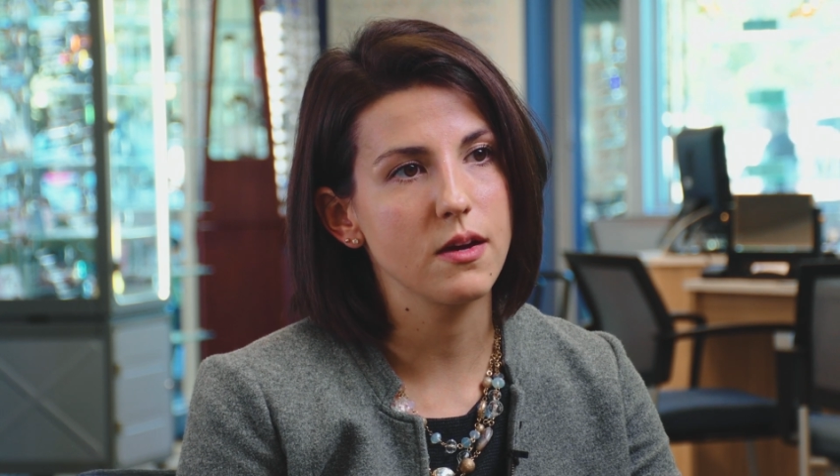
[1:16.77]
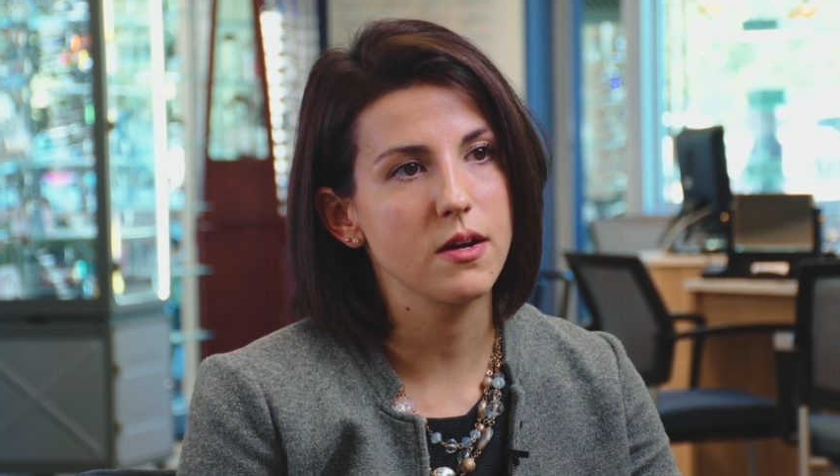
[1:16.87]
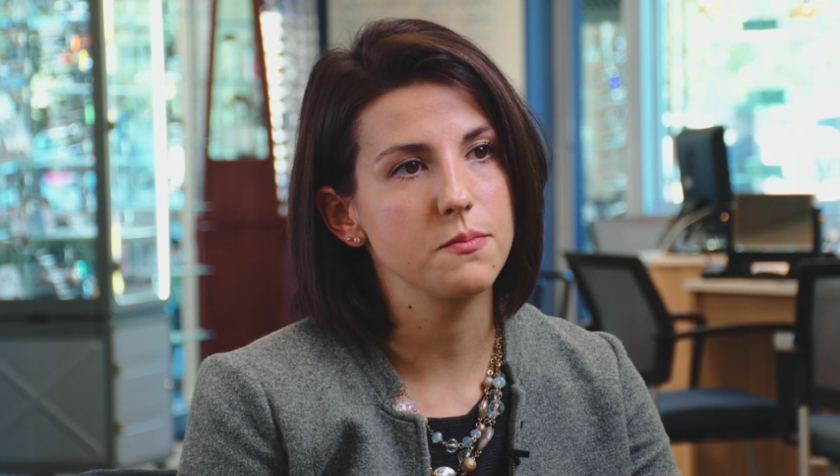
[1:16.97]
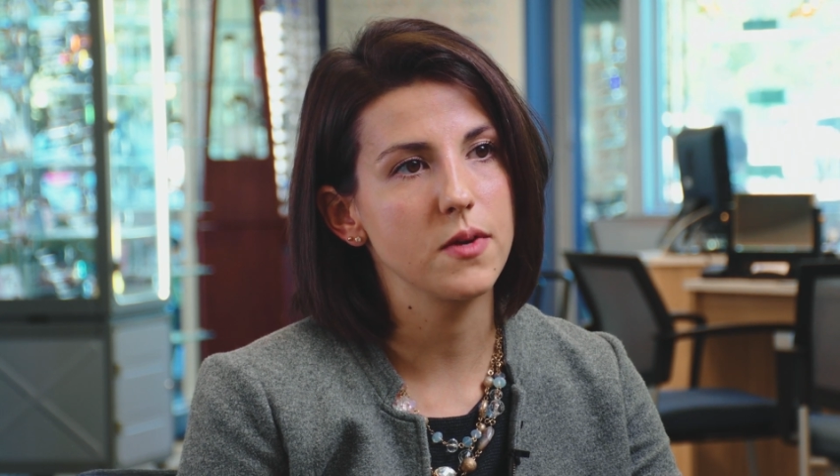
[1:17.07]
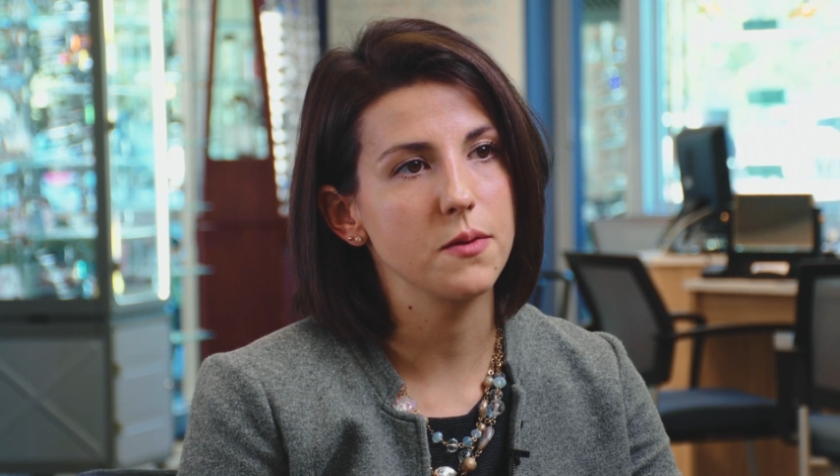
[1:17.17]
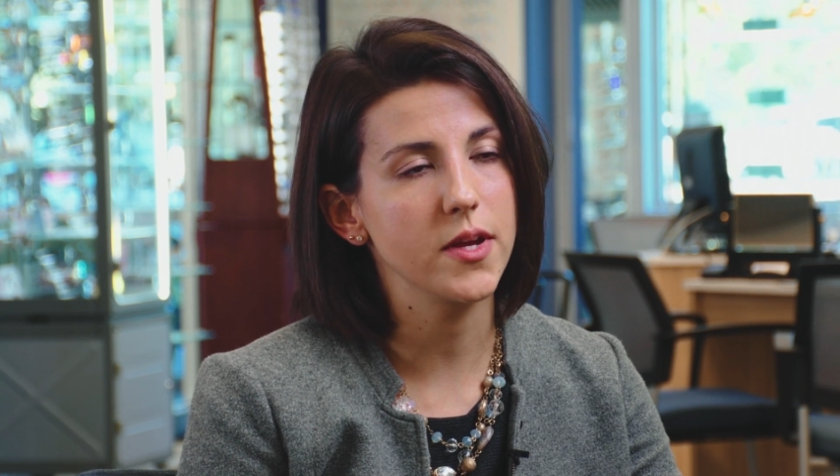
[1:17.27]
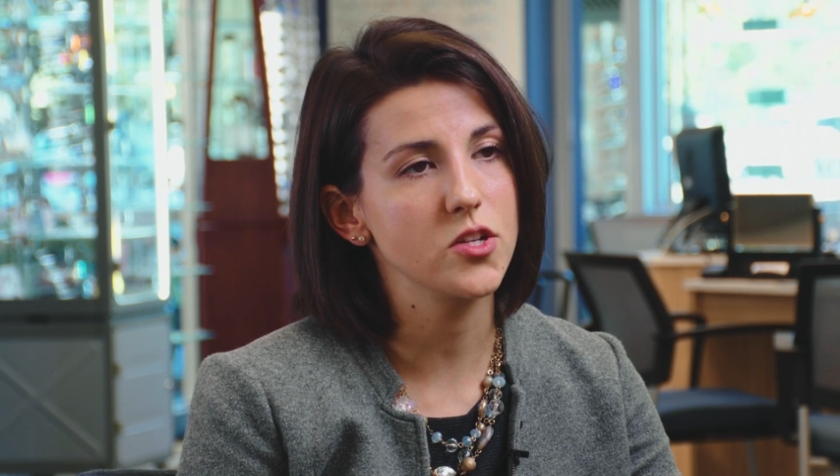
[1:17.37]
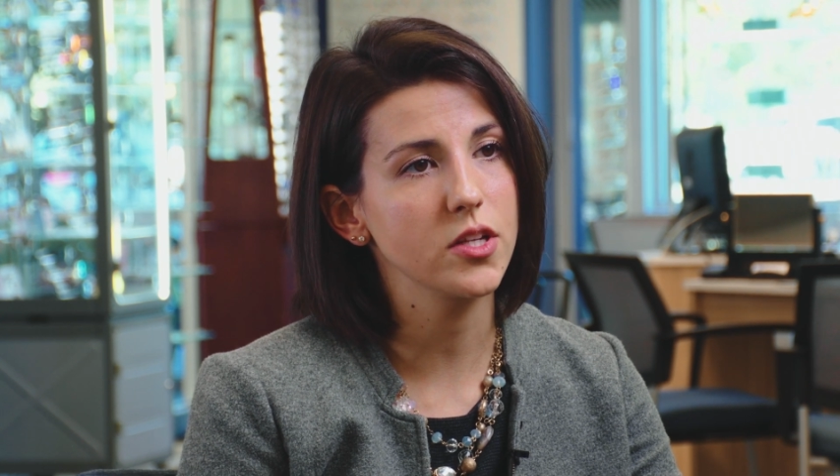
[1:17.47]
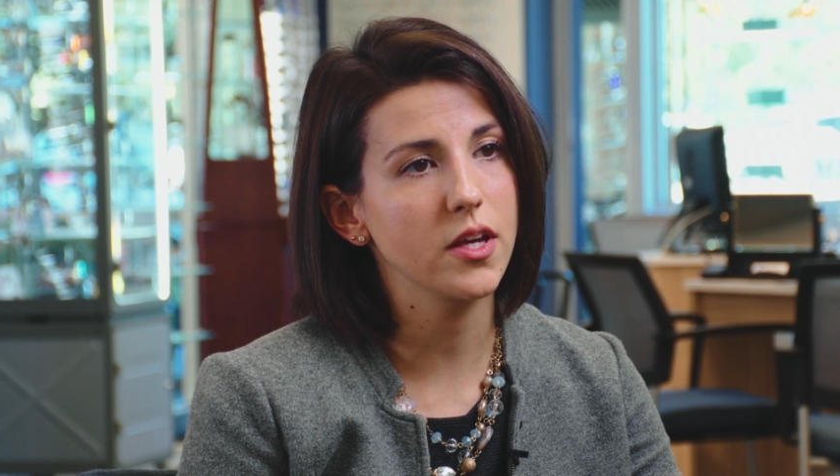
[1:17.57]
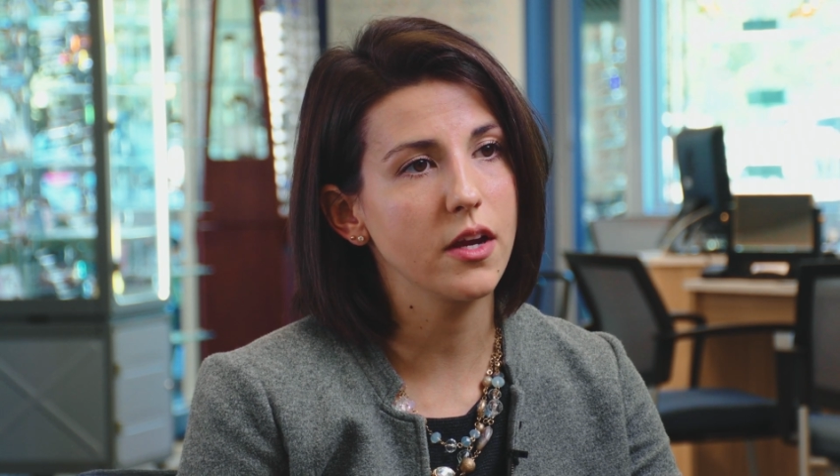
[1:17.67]
on
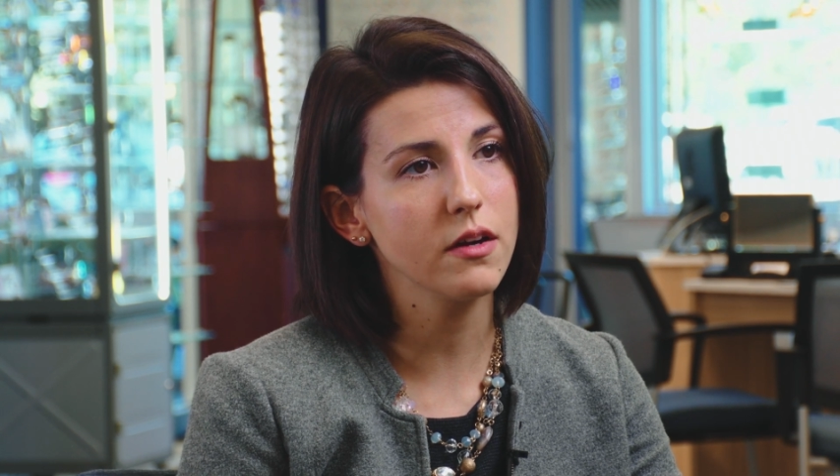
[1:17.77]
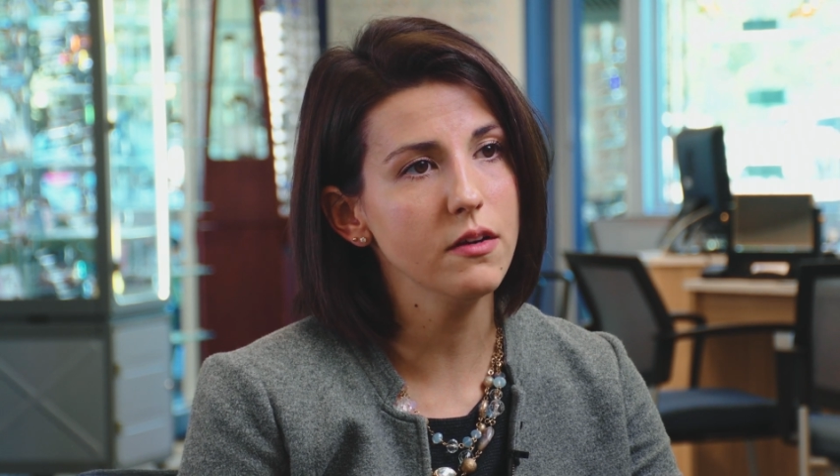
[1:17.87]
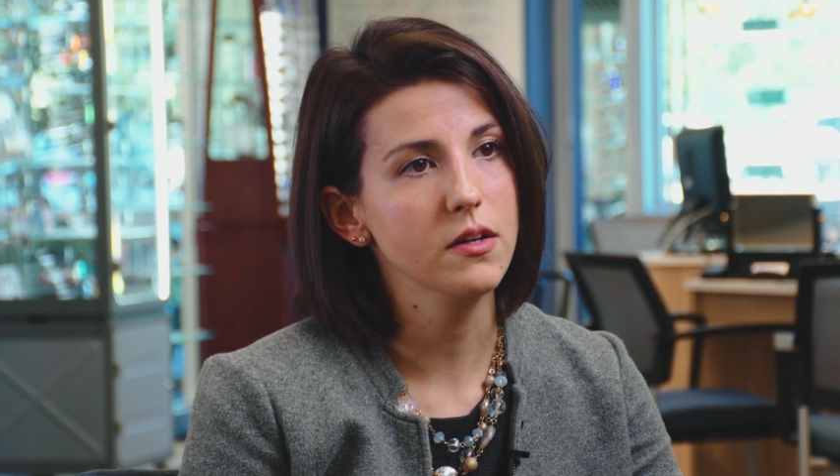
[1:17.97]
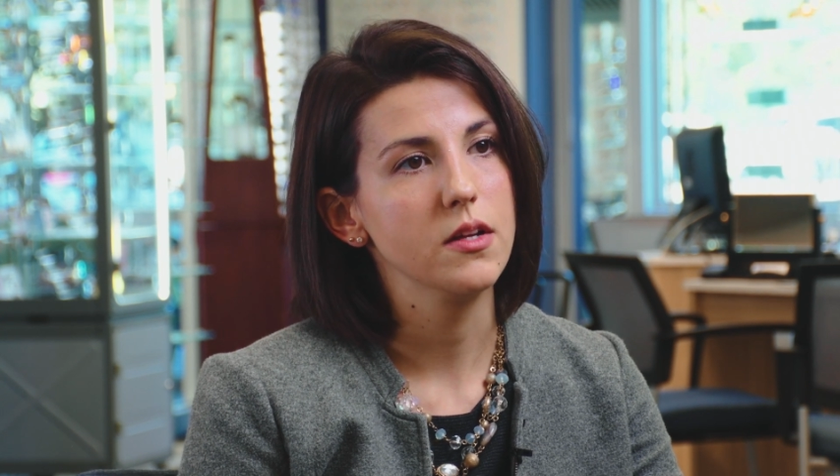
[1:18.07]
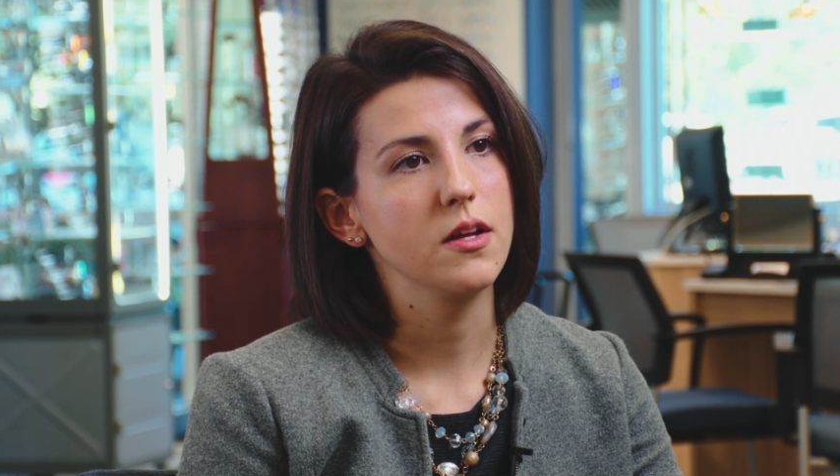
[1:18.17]
patient care